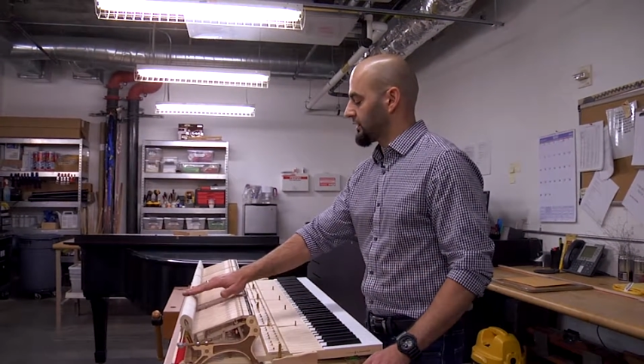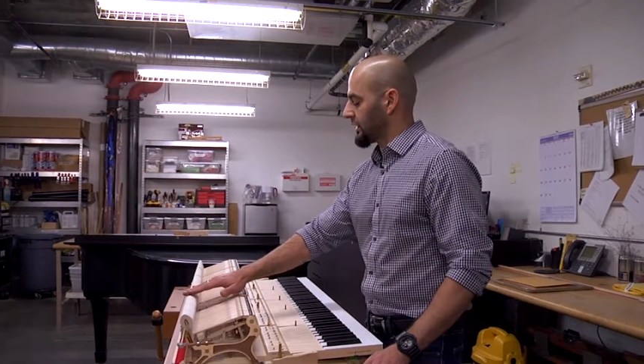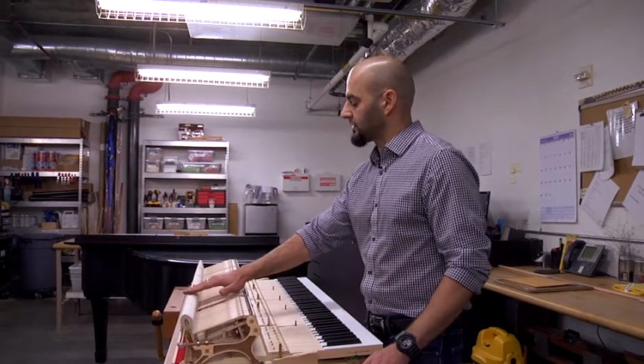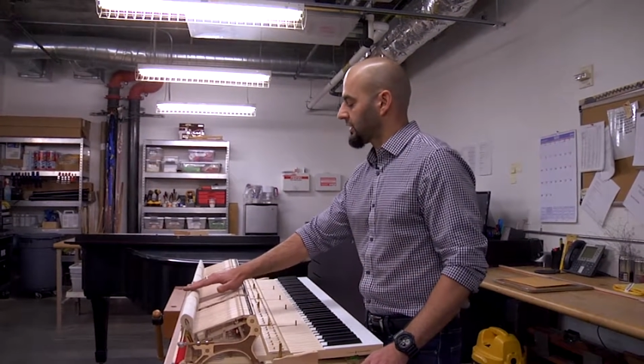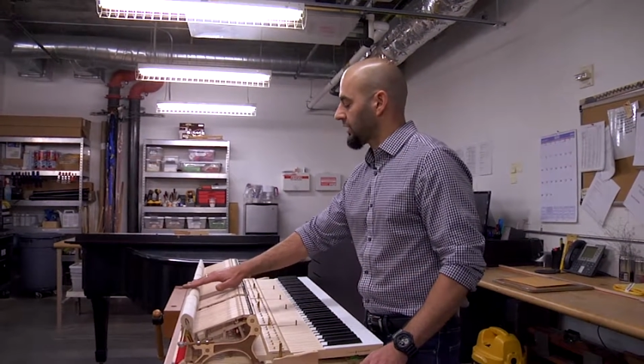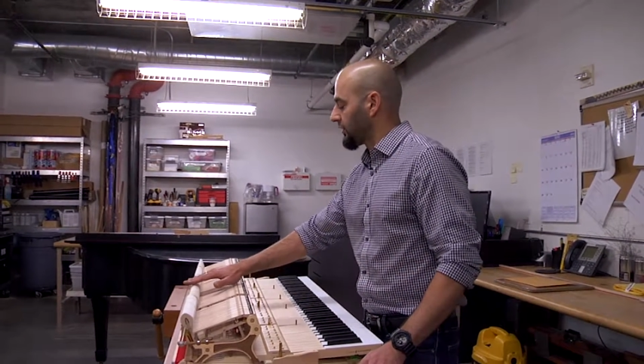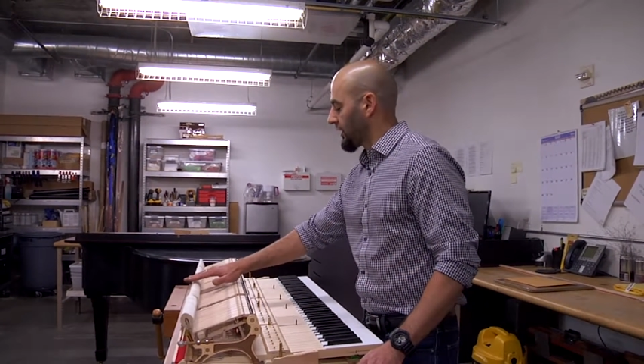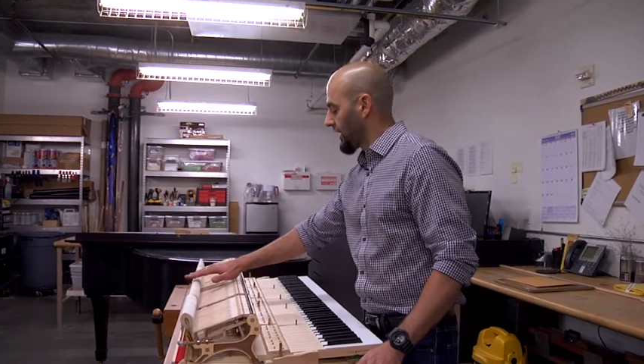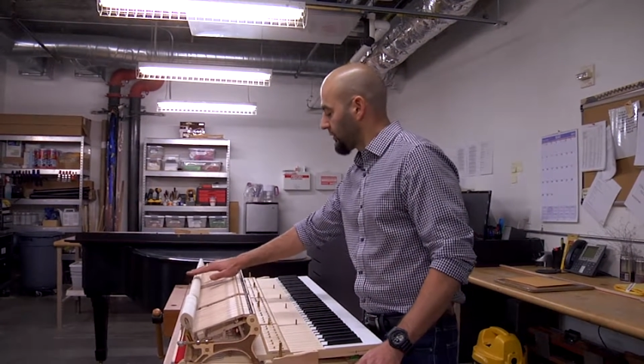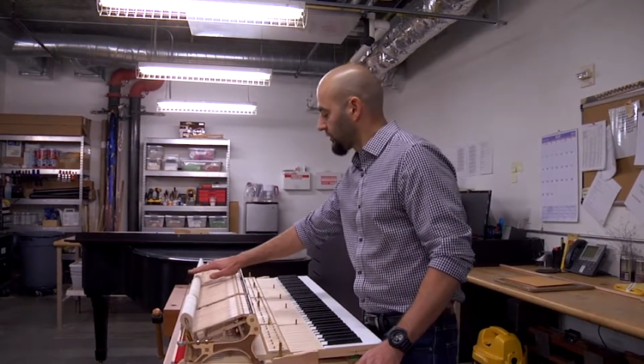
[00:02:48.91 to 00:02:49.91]
let's say, all
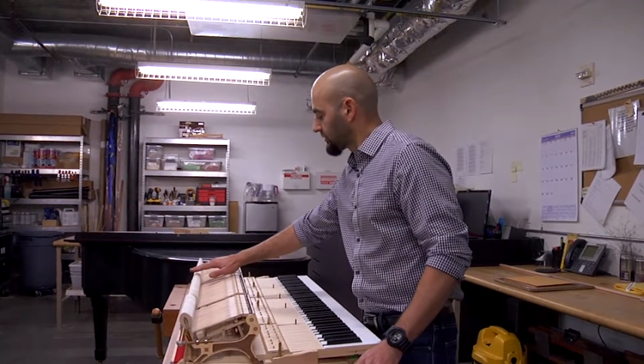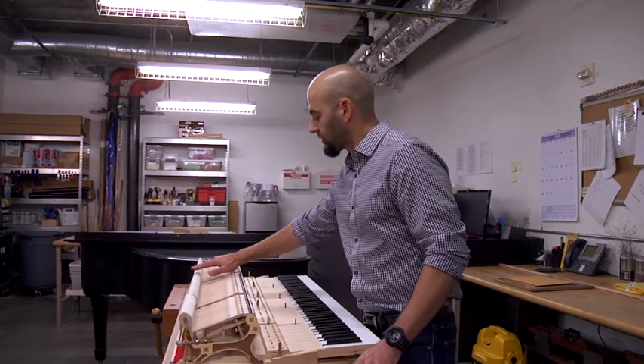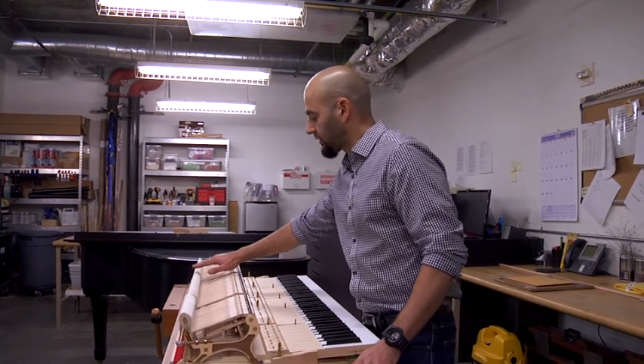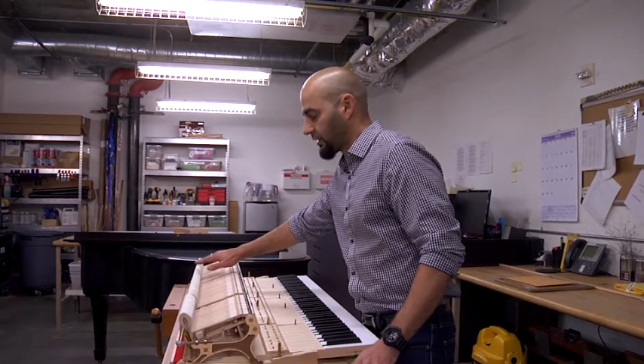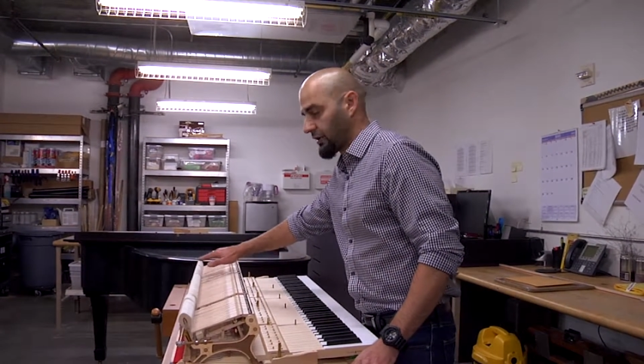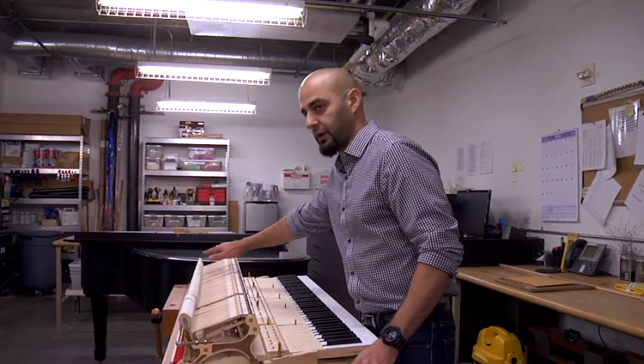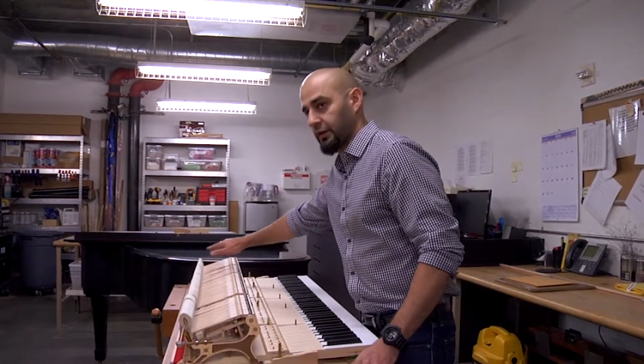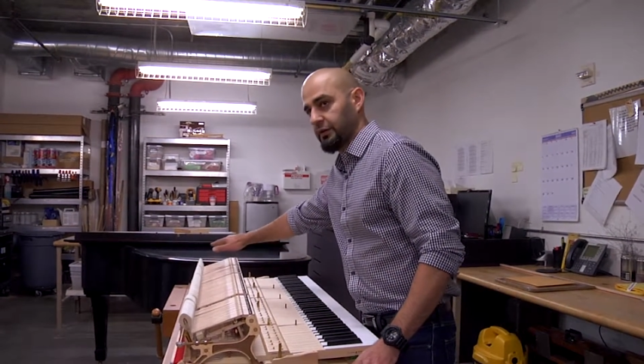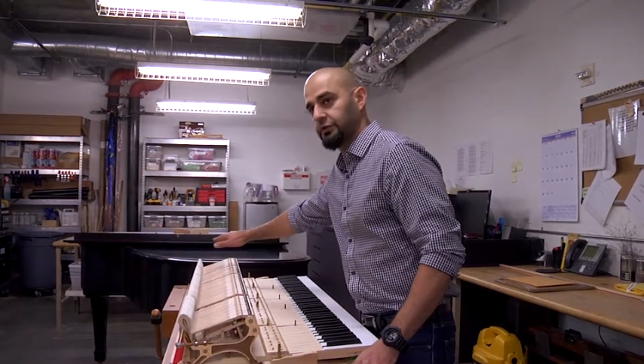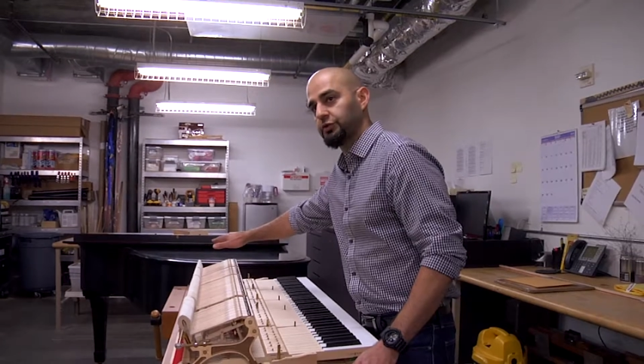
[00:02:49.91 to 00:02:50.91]
the hammers are in,
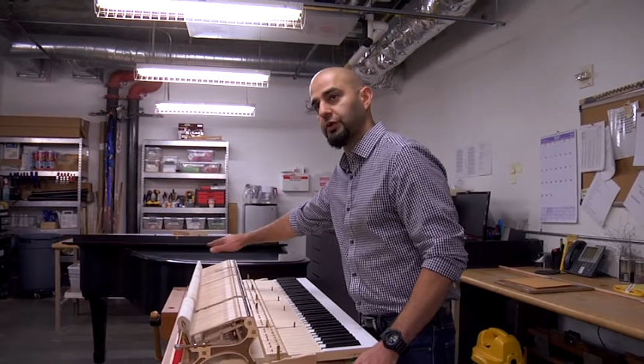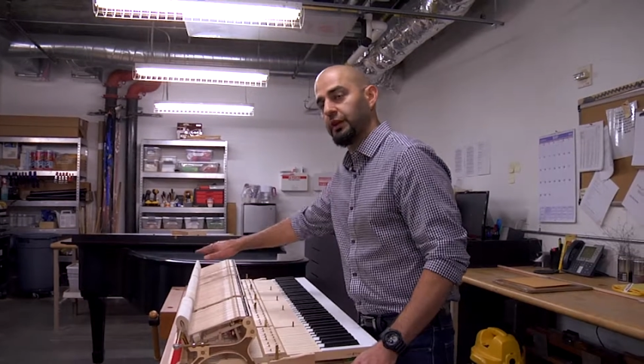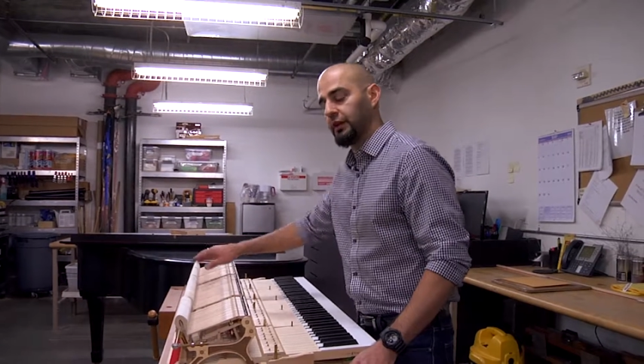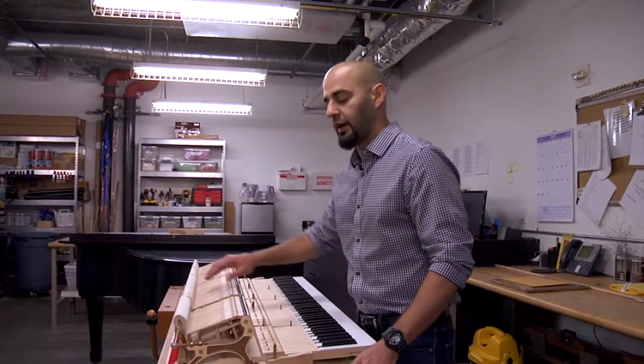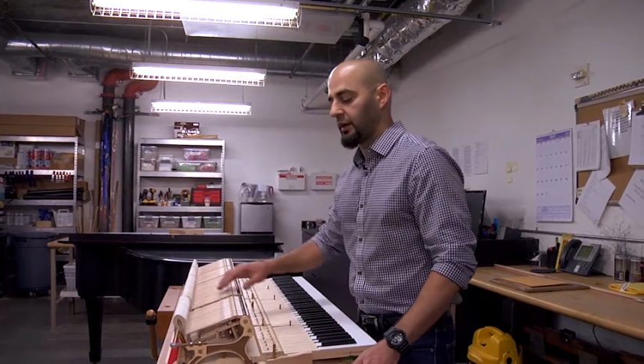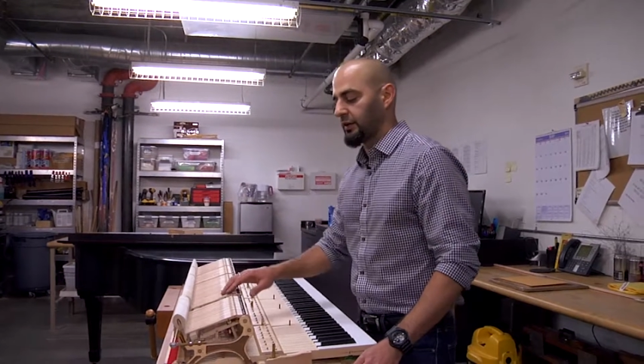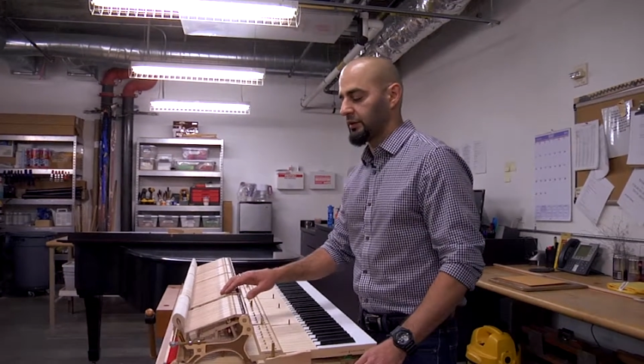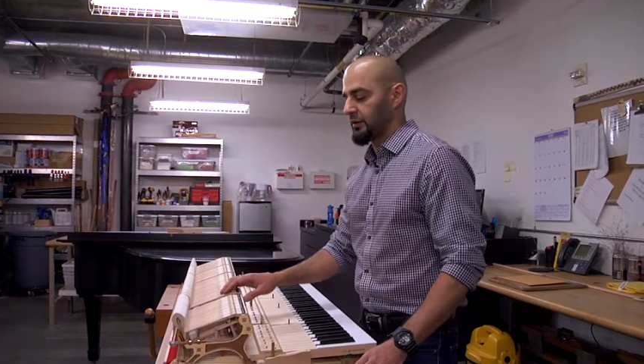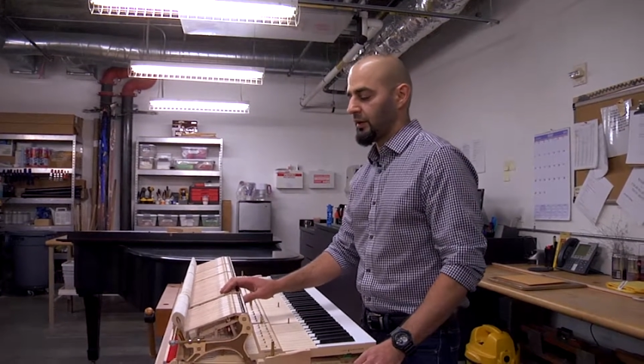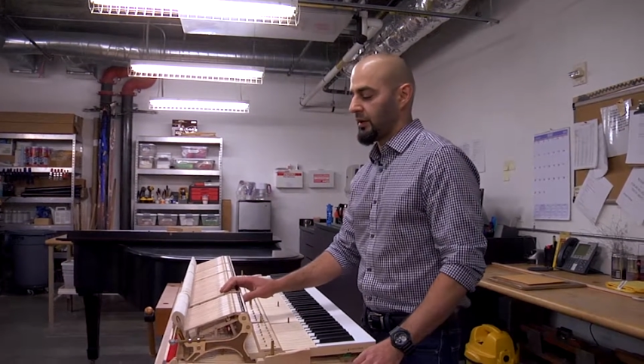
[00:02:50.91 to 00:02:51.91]
in a straight line,